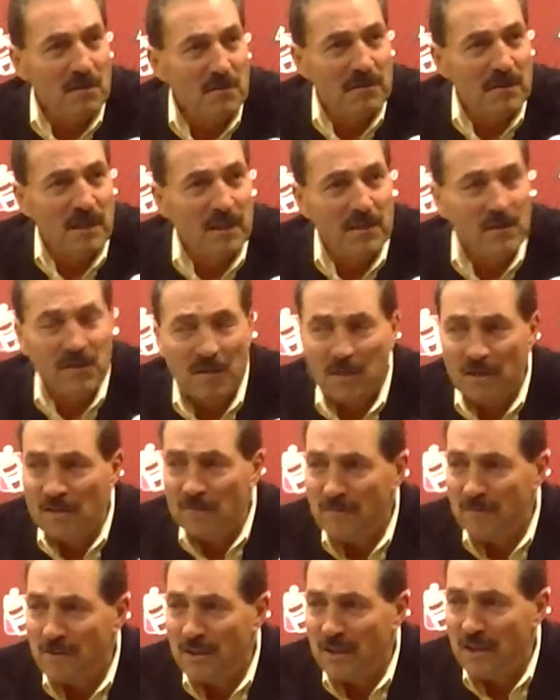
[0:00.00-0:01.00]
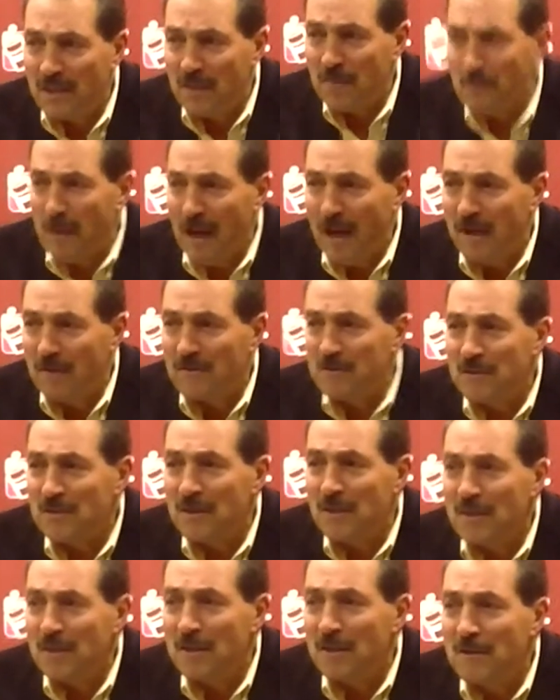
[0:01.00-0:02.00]
than thinking about
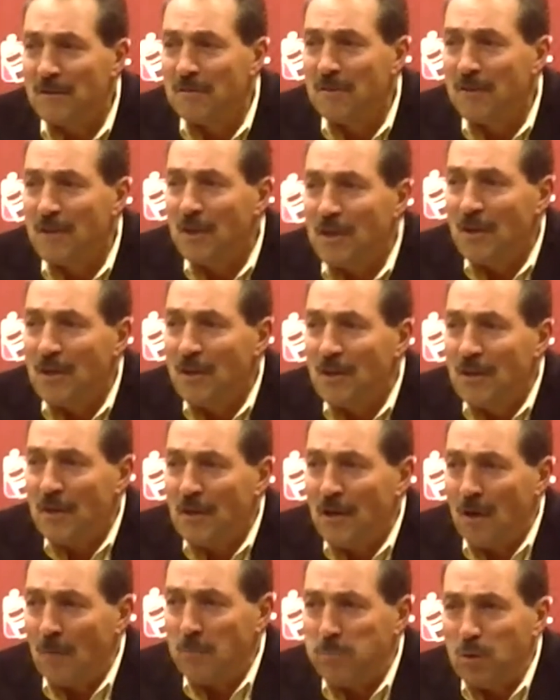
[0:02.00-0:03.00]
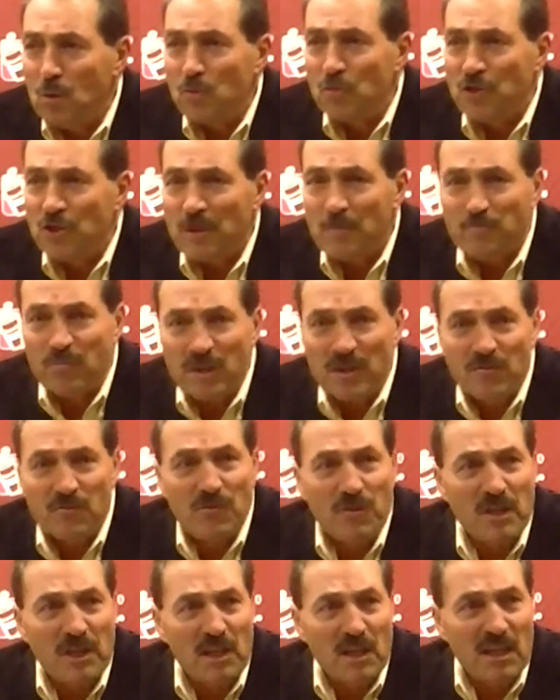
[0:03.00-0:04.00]
a blue chip
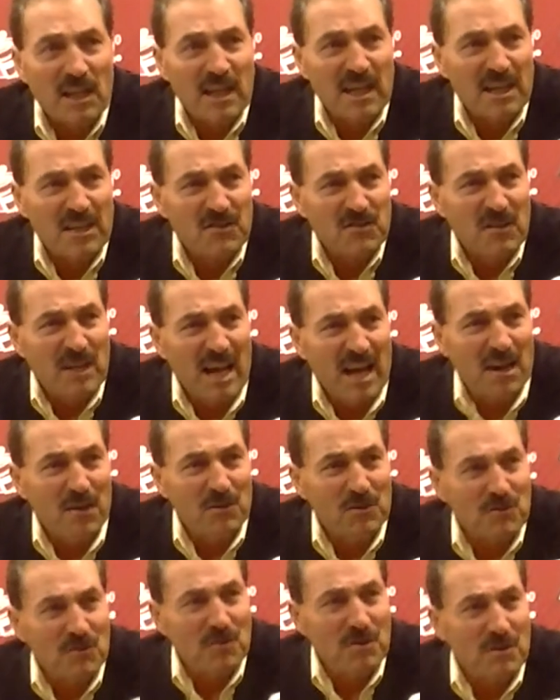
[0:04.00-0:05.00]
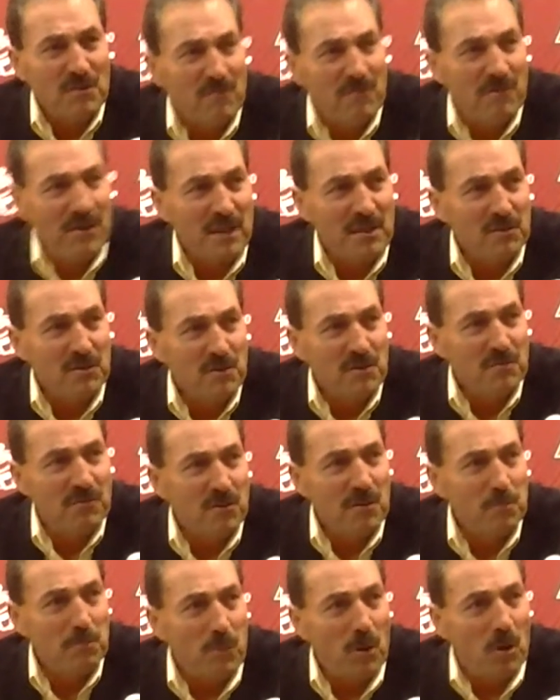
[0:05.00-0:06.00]
recruiting class and how it's going to affect your
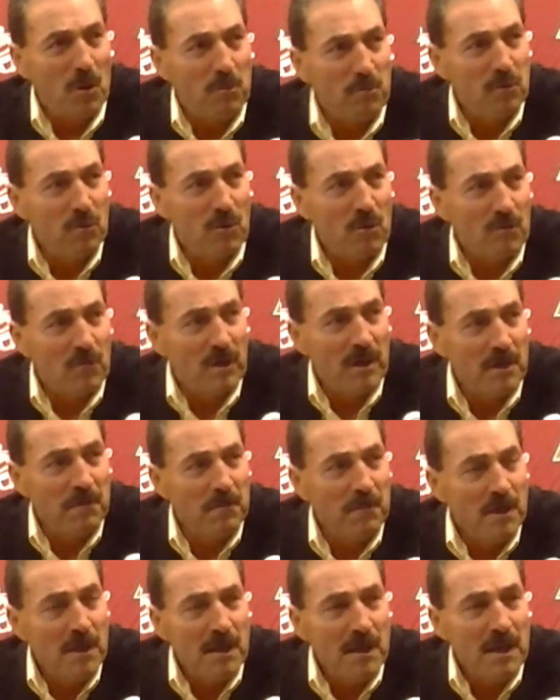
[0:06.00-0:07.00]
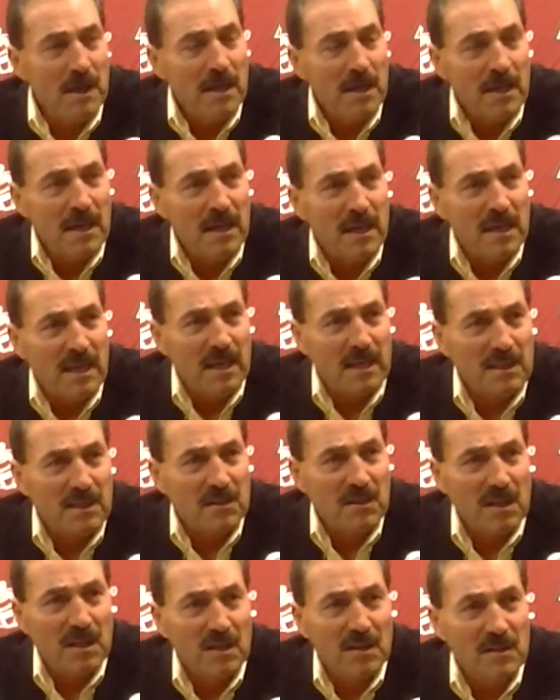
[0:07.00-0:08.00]
football program. And I can
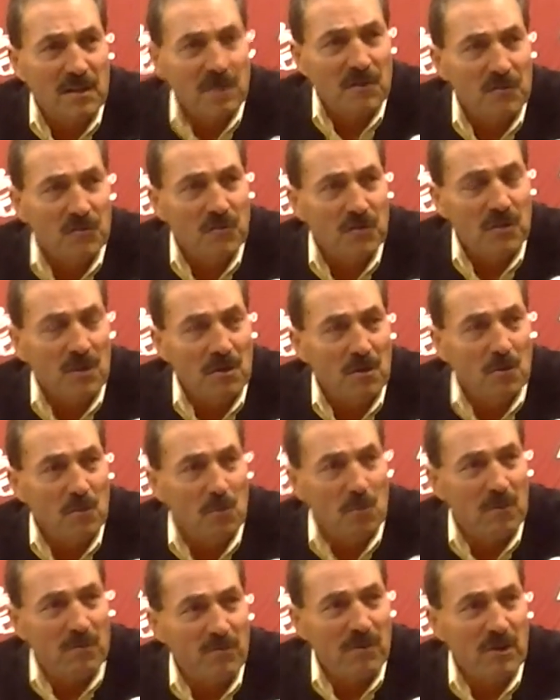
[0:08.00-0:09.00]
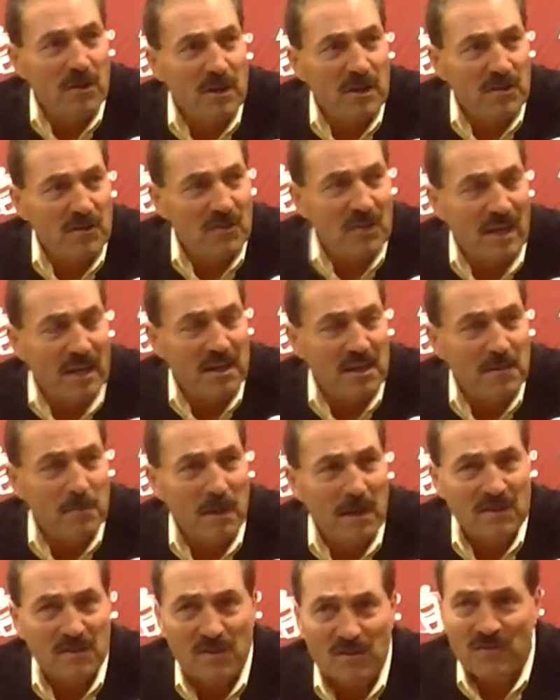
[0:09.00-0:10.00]
tell you this, we're very excited
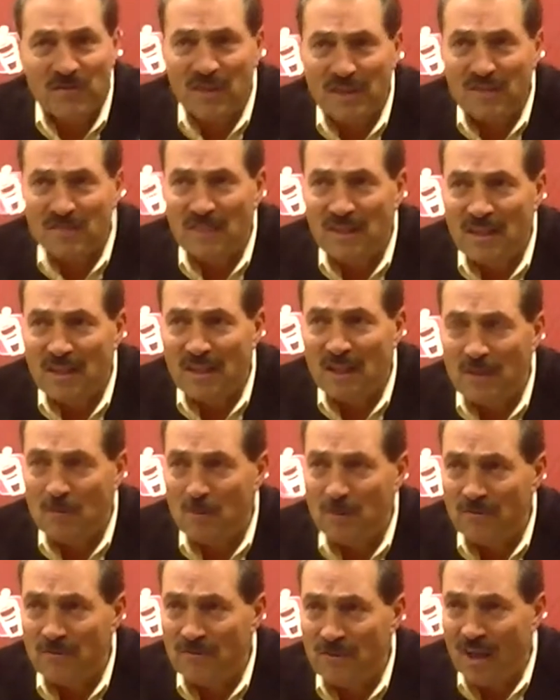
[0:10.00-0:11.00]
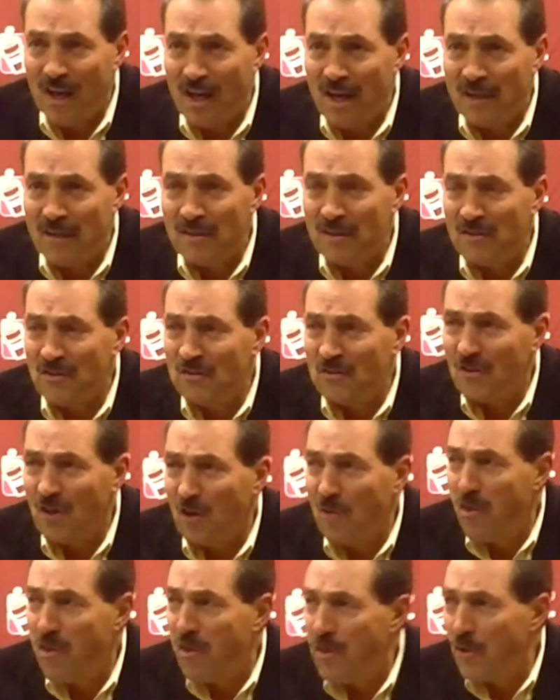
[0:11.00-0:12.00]
about the 16 that we've signed. This is
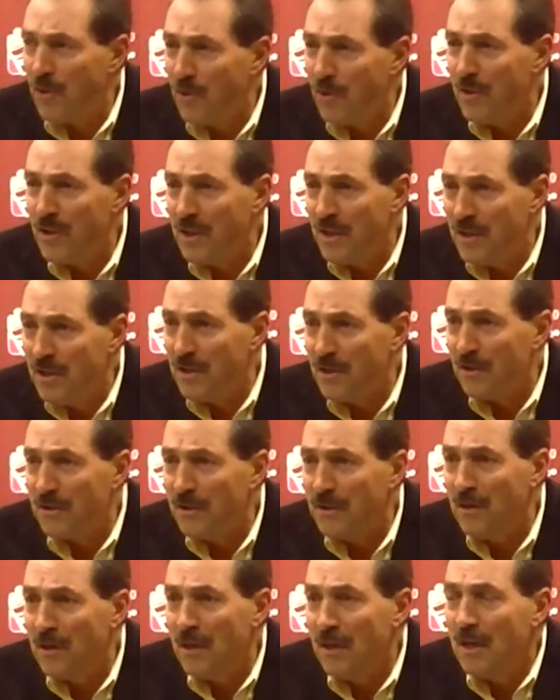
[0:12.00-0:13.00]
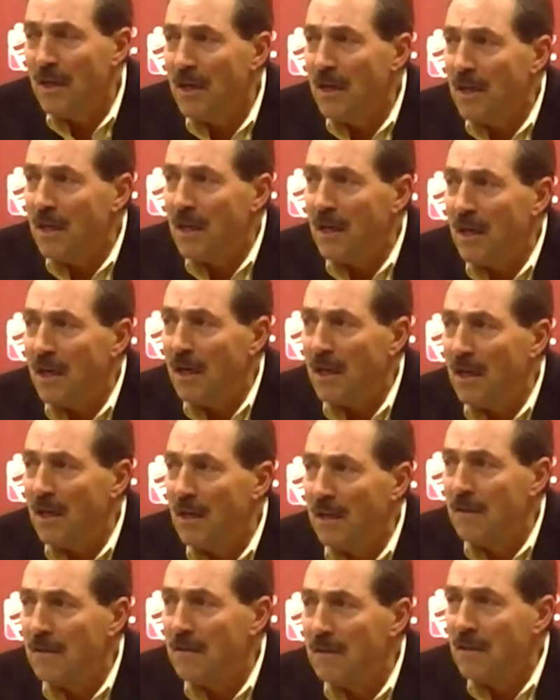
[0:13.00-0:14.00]
our 3rd year
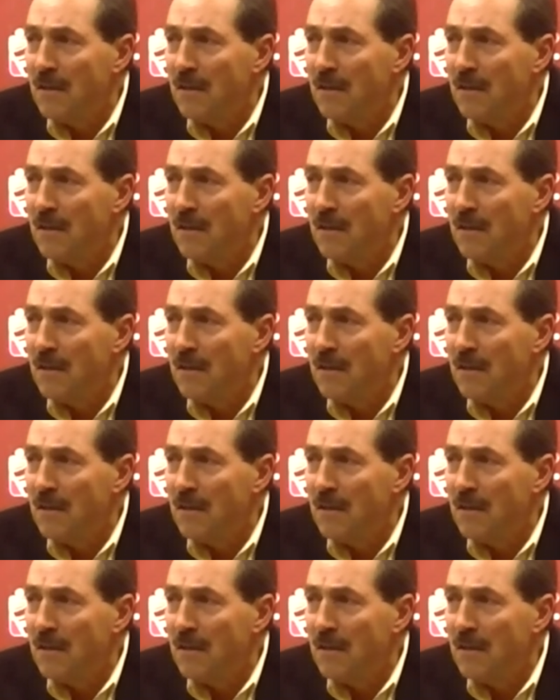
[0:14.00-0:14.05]
of